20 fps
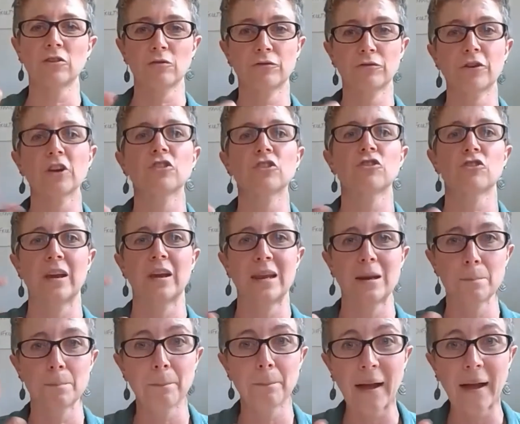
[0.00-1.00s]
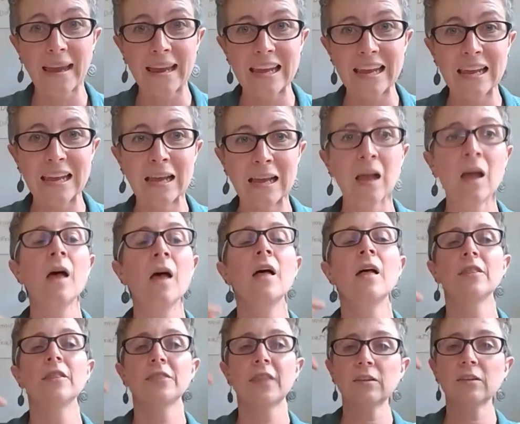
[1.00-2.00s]
frustrated biting.
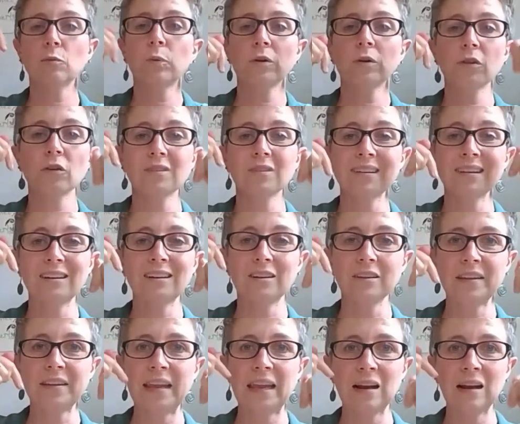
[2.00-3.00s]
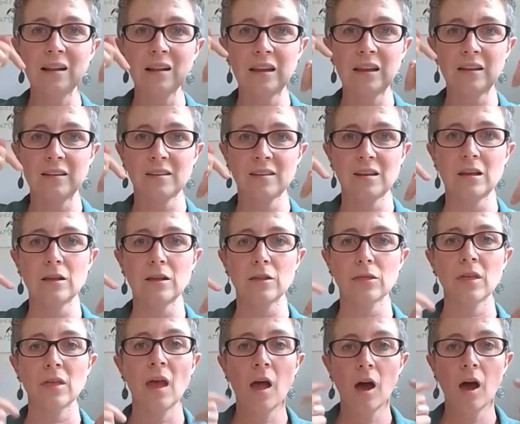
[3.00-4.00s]
That's where those little needly teeth
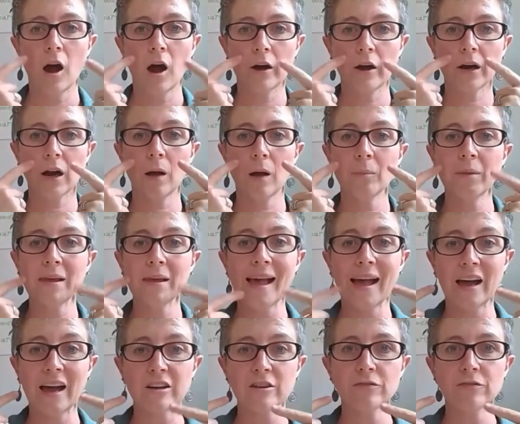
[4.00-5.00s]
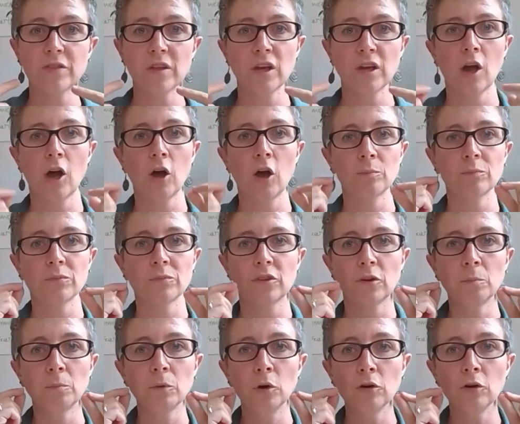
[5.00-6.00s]
are coming out of the gums.
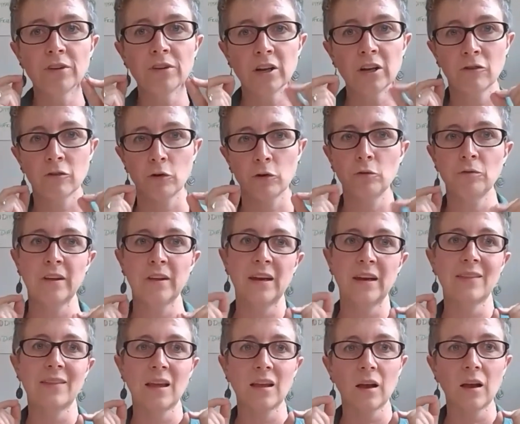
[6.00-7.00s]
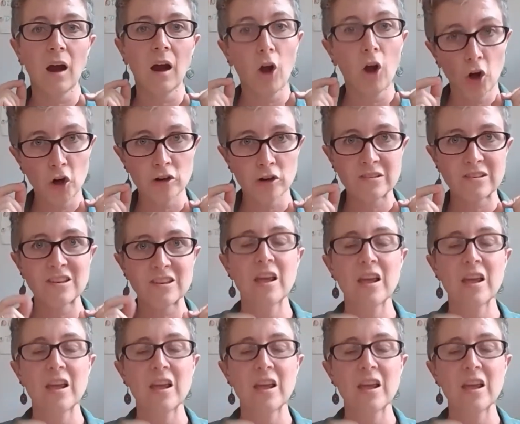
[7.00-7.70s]
They're moving and grooving and they hurt.